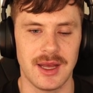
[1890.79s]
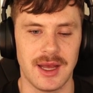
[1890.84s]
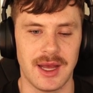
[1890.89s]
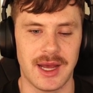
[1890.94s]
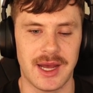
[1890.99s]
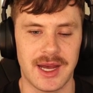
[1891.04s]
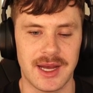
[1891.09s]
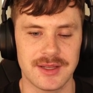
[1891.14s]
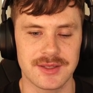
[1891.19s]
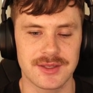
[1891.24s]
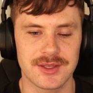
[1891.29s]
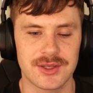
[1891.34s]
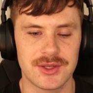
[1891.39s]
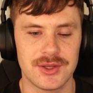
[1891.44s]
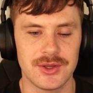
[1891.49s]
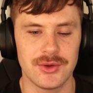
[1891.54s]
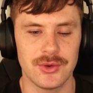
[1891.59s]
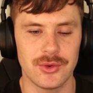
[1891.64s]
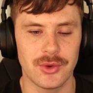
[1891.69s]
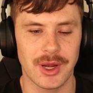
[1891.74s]
as
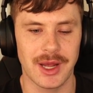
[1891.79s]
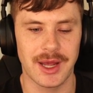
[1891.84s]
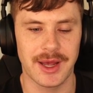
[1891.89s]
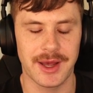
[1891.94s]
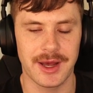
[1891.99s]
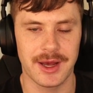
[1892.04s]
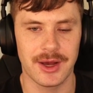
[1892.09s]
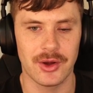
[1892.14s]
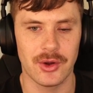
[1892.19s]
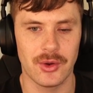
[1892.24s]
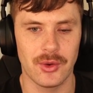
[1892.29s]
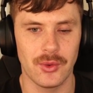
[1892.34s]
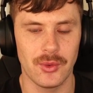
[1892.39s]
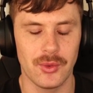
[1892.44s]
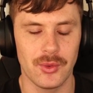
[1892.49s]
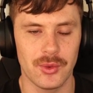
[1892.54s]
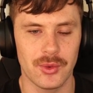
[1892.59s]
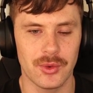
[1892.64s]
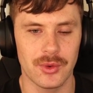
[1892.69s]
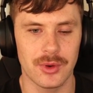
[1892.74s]
to how
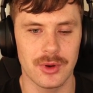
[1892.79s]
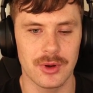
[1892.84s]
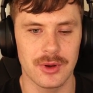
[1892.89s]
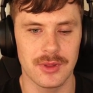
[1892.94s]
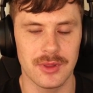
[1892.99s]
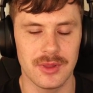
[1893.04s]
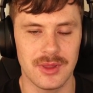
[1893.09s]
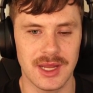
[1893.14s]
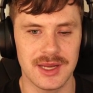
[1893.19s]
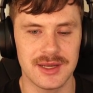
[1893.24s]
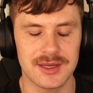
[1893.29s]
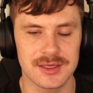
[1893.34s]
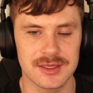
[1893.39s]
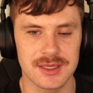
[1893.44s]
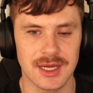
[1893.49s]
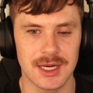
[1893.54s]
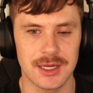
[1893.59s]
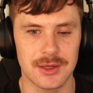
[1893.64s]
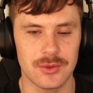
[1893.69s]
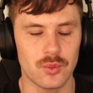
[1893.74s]
they
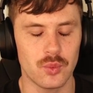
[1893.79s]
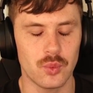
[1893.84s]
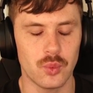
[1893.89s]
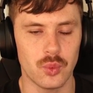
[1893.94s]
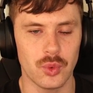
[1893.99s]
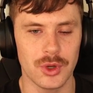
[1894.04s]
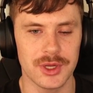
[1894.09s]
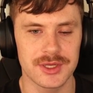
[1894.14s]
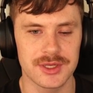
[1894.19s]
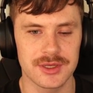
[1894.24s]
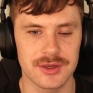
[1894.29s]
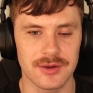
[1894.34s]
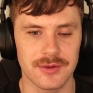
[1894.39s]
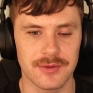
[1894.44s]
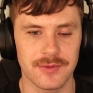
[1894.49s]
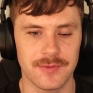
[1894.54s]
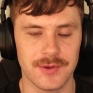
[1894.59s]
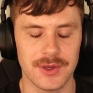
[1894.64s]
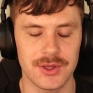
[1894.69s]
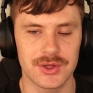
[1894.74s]
decided which
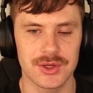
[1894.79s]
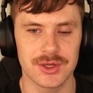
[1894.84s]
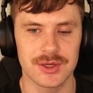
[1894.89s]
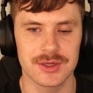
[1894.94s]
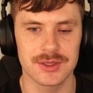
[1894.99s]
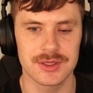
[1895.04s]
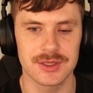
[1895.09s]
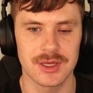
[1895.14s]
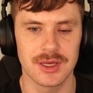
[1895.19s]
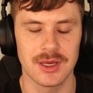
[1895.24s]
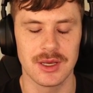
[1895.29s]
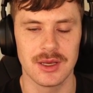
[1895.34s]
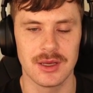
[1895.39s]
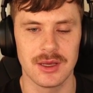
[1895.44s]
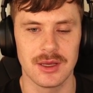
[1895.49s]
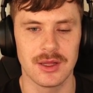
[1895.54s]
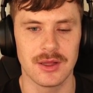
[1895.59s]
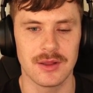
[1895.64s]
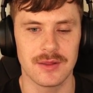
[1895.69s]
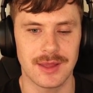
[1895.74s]
features
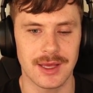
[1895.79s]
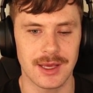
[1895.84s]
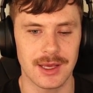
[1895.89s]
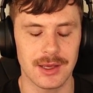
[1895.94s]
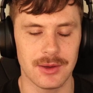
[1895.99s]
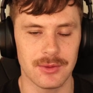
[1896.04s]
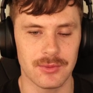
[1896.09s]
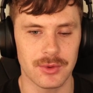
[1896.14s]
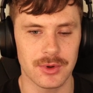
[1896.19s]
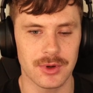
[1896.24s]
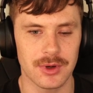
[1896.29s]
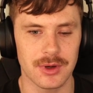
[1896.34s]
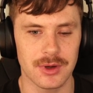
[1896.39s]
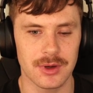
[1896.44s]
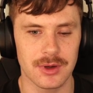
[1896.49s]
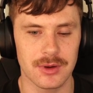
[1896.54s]
they were